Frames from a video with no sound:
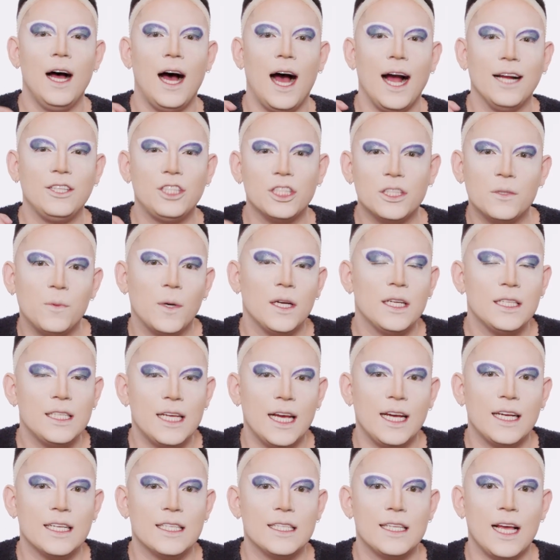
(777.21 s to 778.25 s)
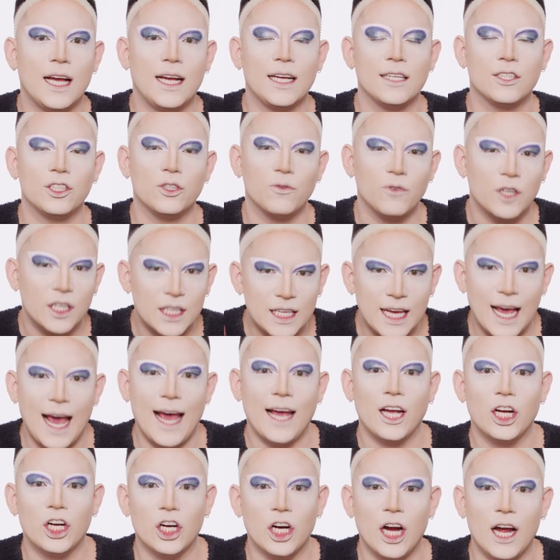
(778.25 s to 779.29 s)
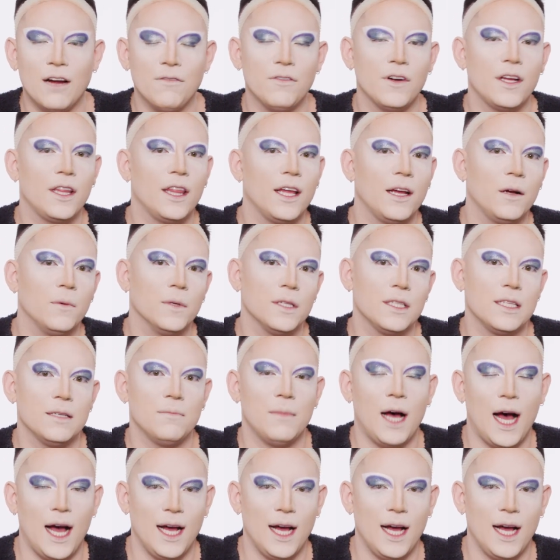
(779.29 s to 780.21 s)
I just wanna take a second to really anchor everything with some